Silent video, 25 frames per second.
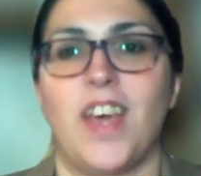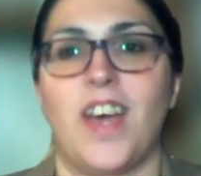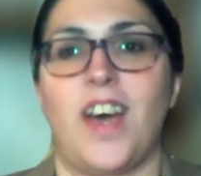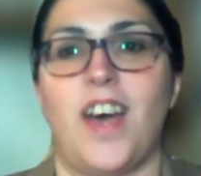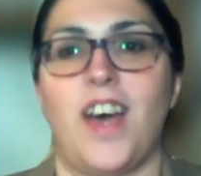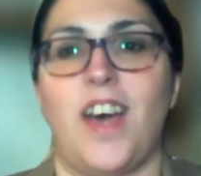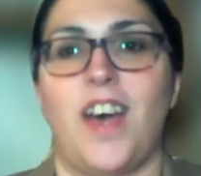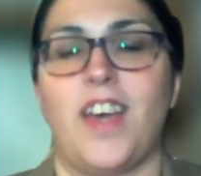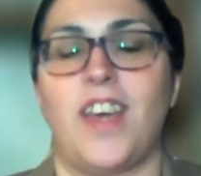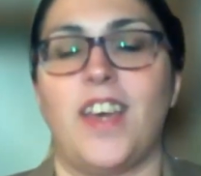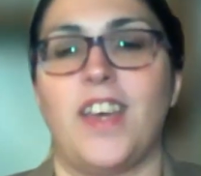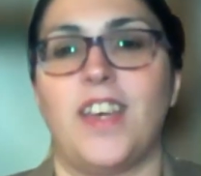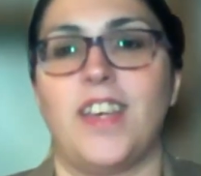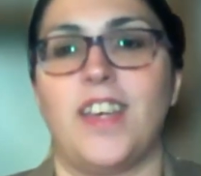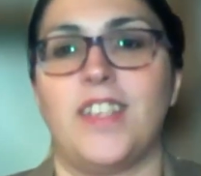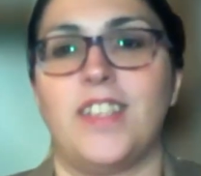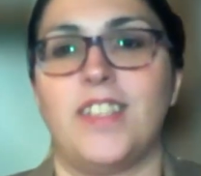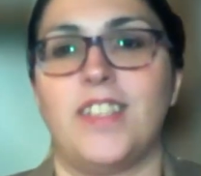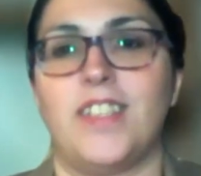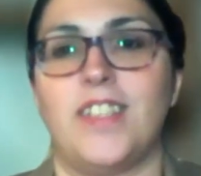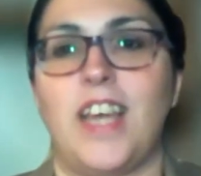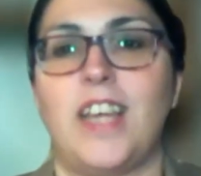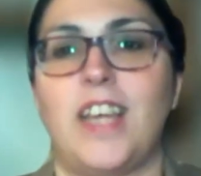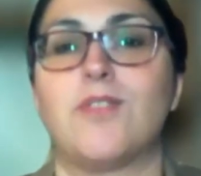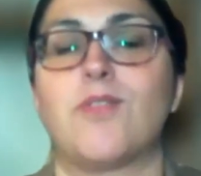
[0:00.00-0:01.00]

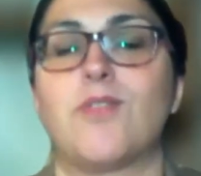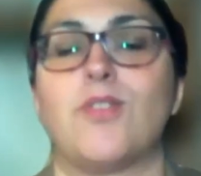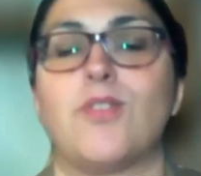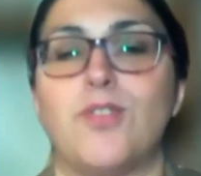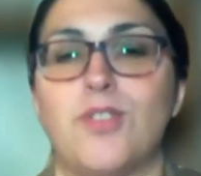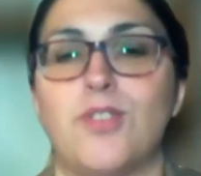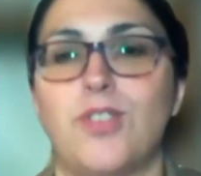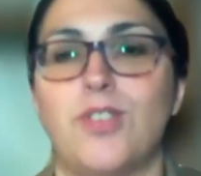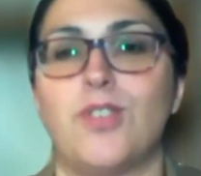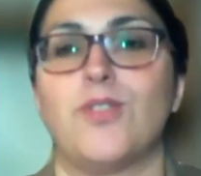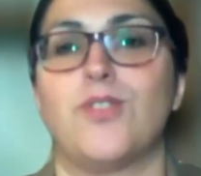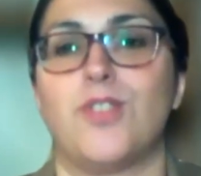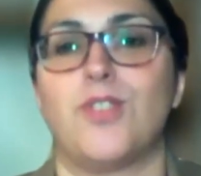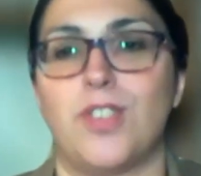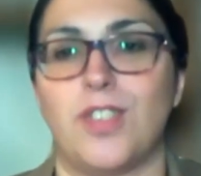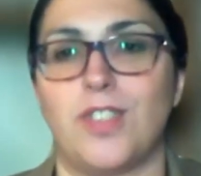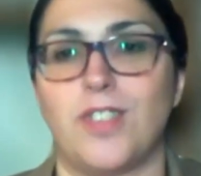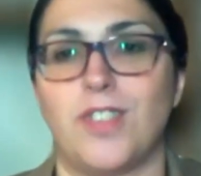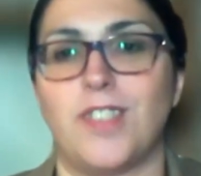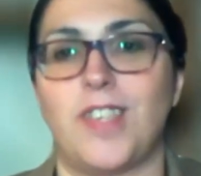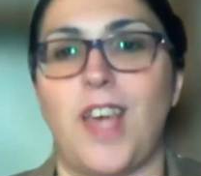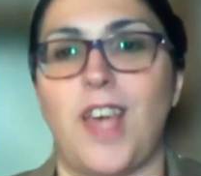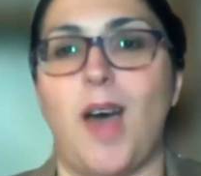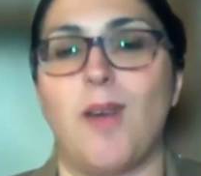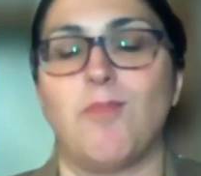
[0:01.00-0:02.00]
I introduced
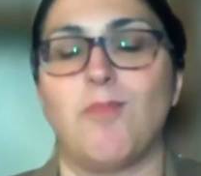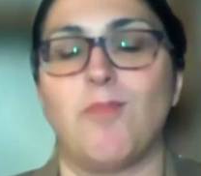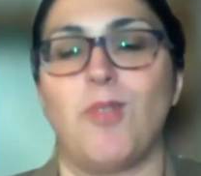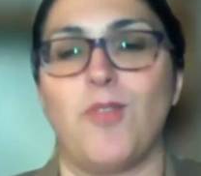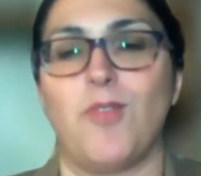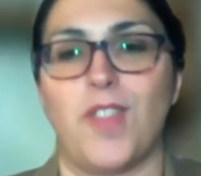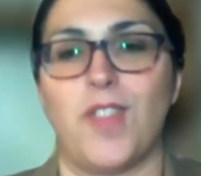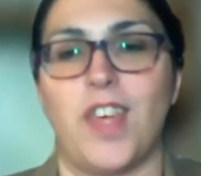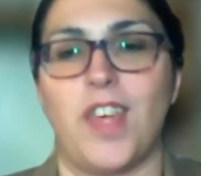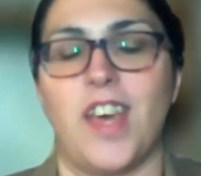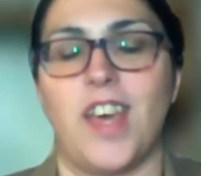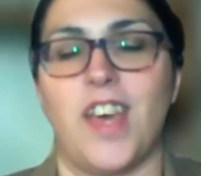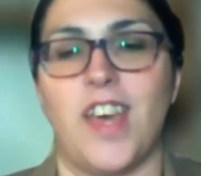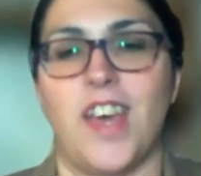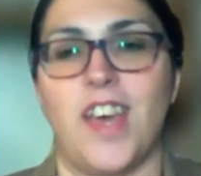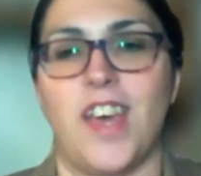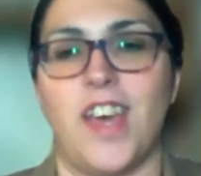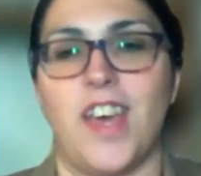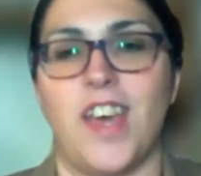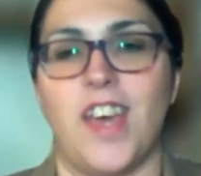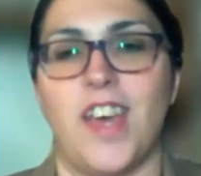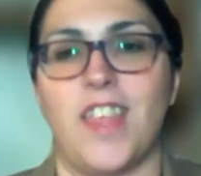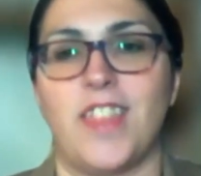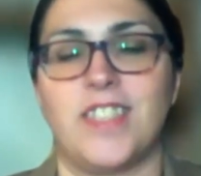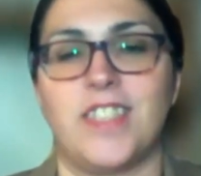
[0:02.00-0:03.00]
some of
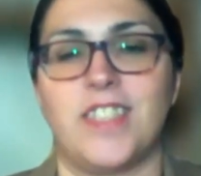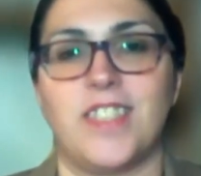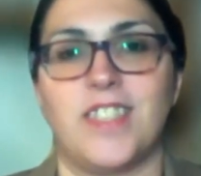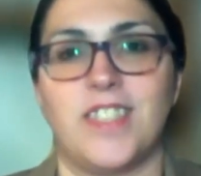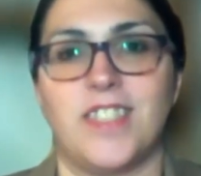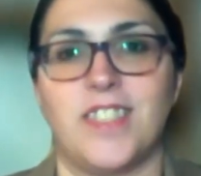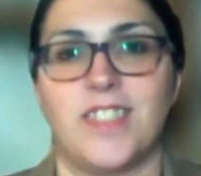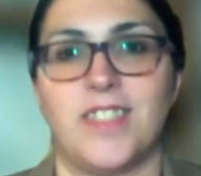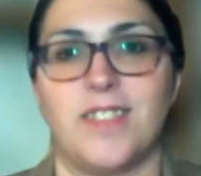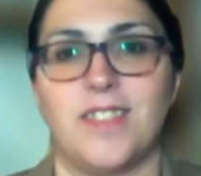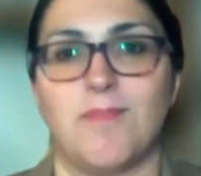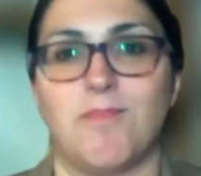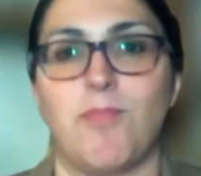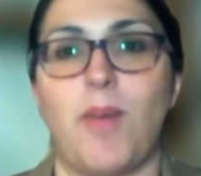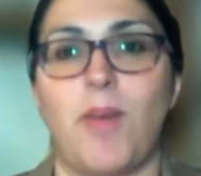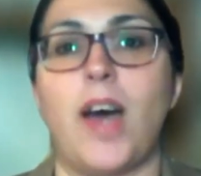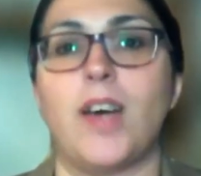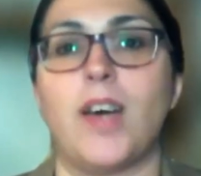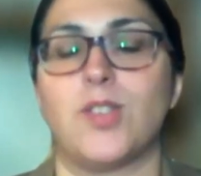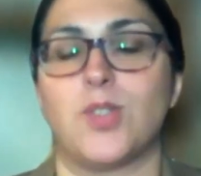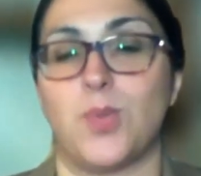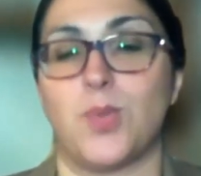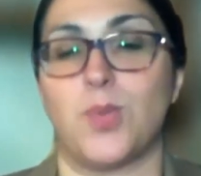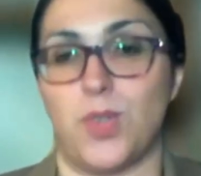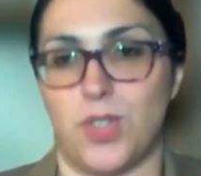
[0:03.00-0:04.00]
the these
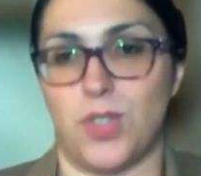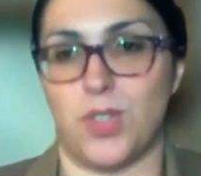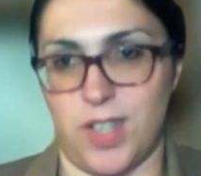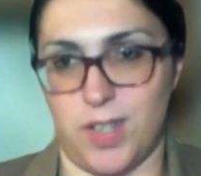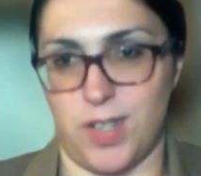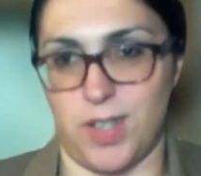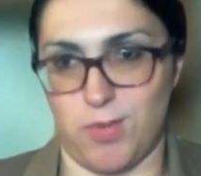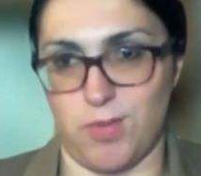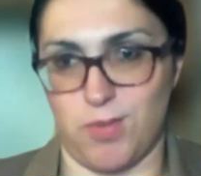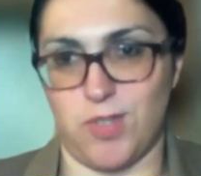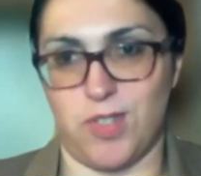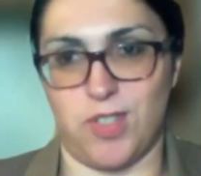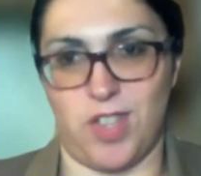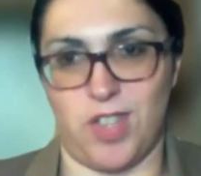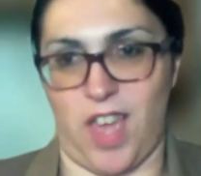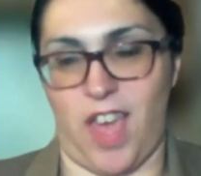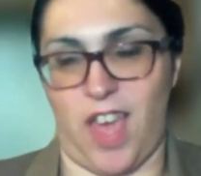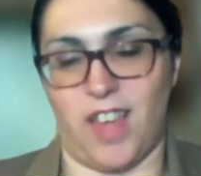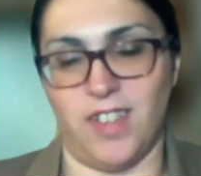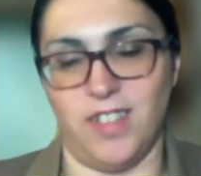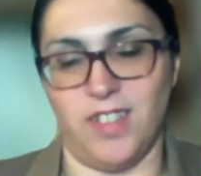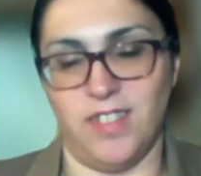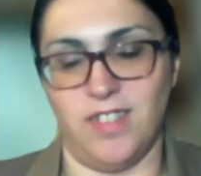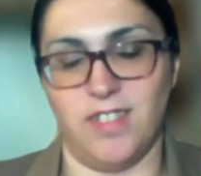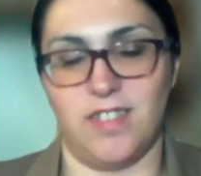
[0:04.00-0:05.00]
buzzwords, I would
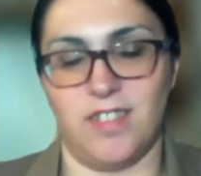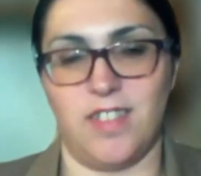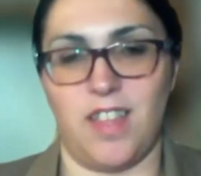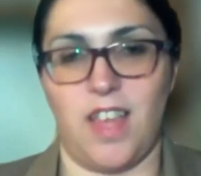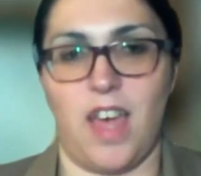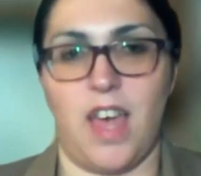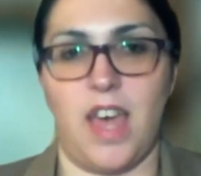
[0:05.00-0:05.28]
say,